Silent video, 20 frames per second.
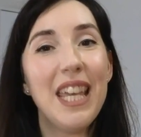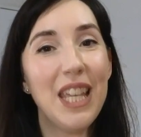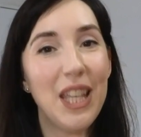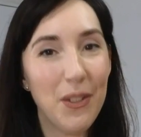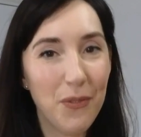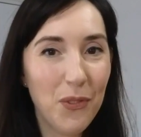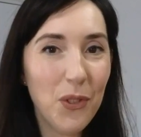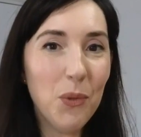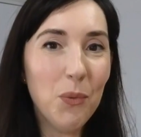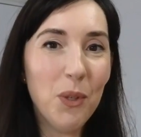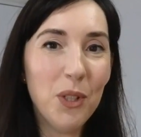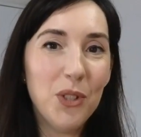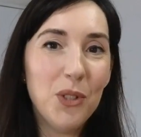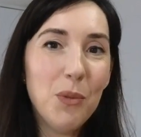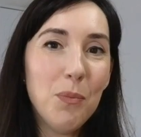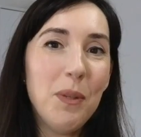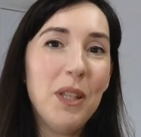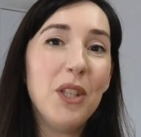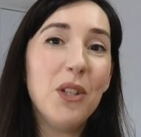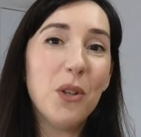If you want to
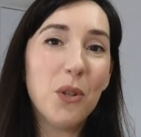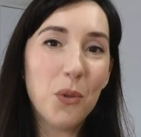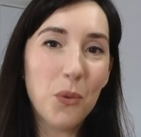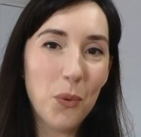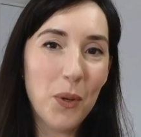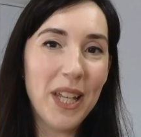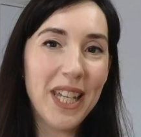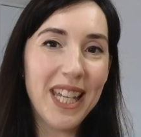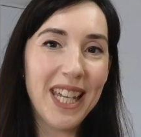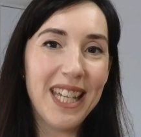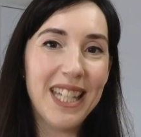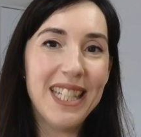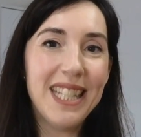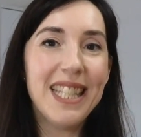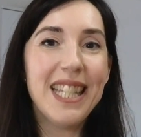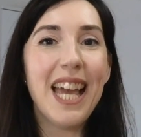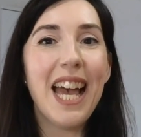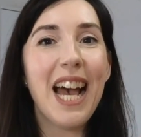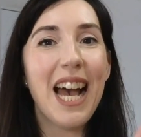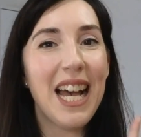be your
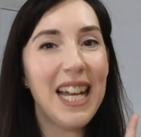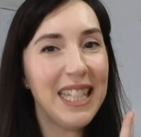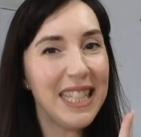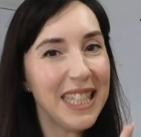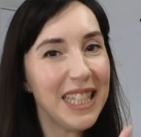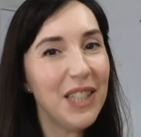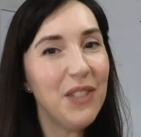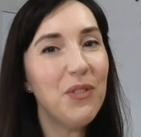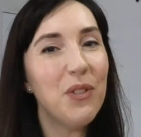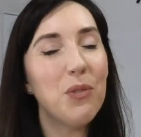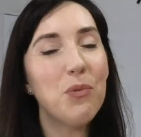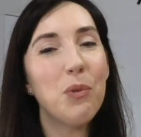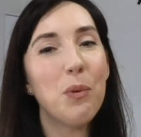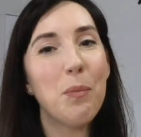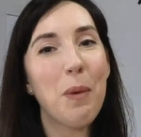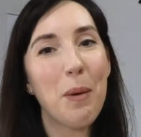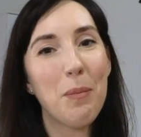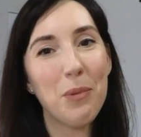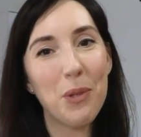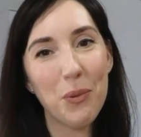quickest and even
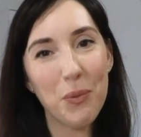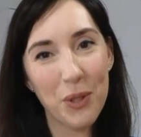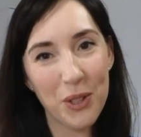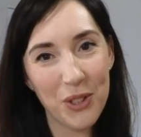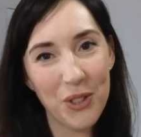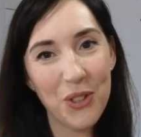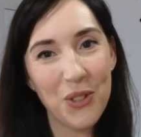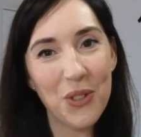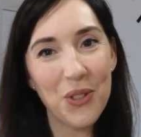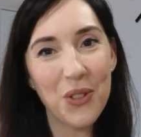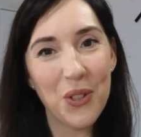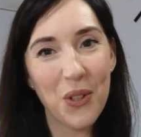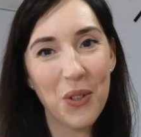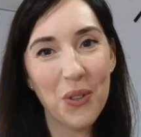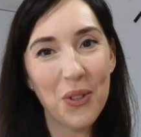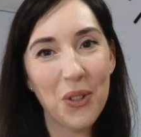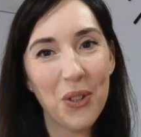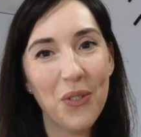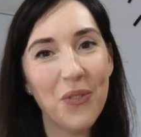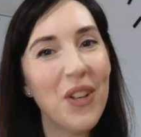remember what you took
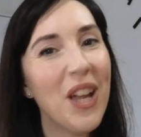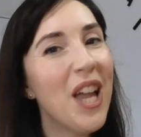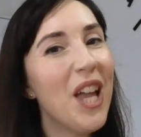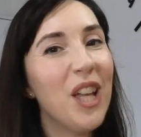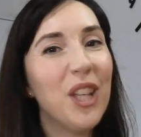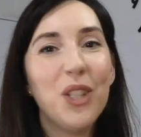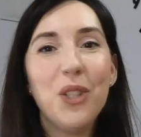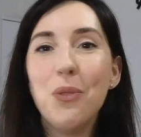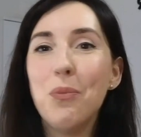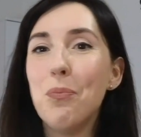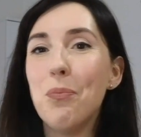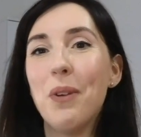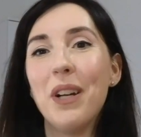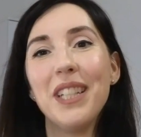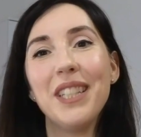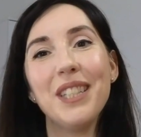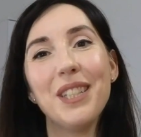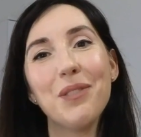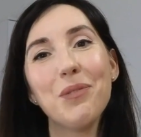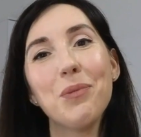note of, you
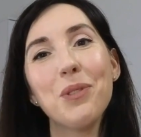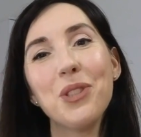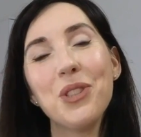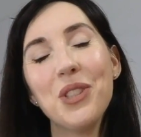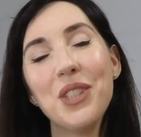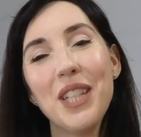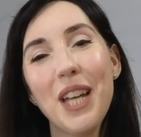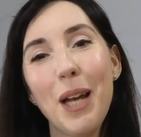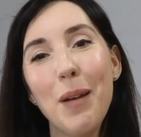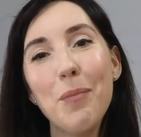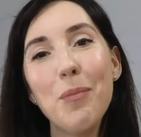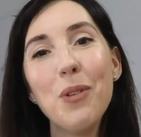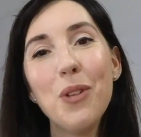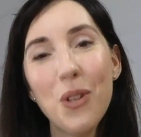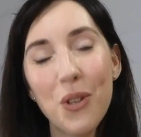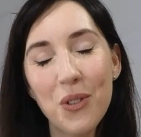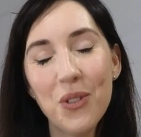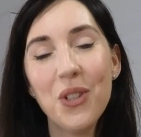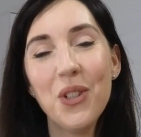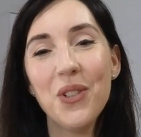might not want to type
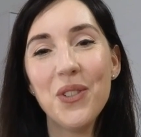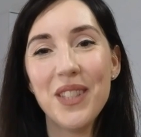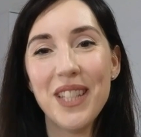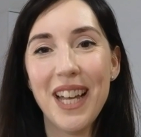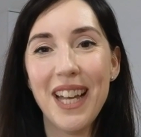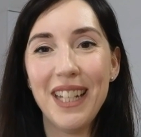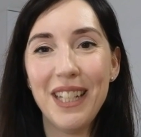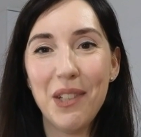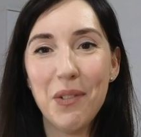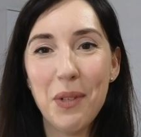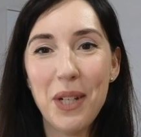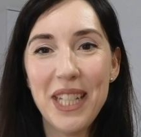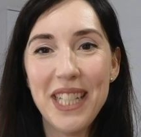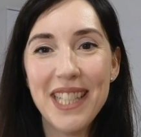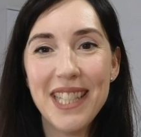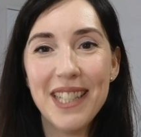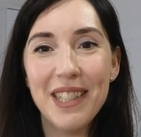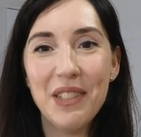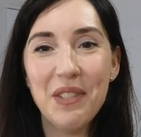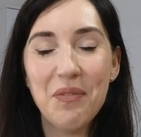long notes
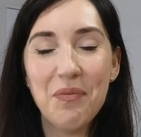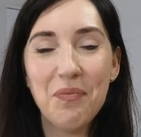anyways.